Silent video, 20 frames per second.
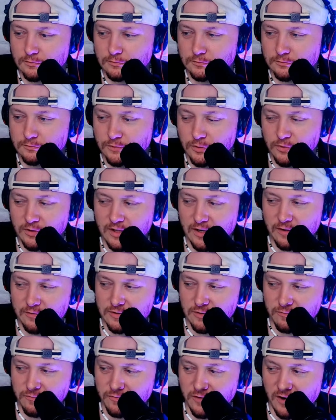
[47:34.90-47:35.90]
Who gives a
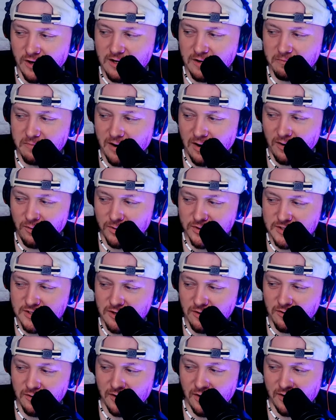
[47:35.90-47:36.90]
fuck about what's
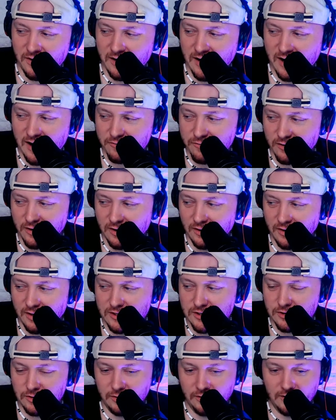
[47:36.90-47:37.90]
going on in Africa unless
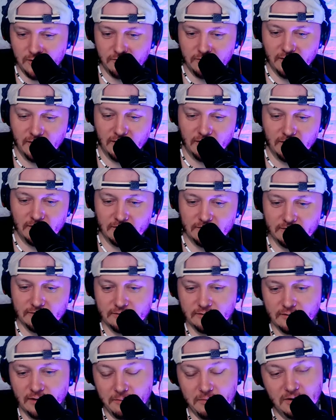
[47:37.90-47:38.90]
you live there?
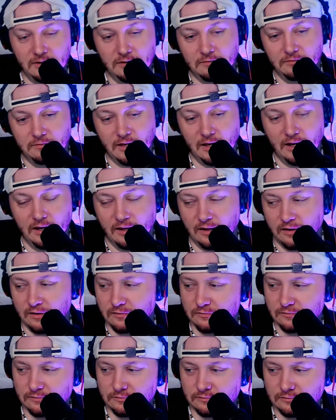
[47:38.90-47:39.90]
I mean, yeah.
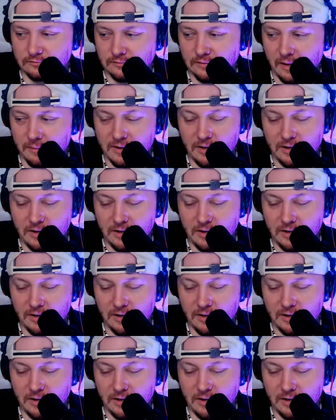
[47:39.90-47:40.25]
I mean,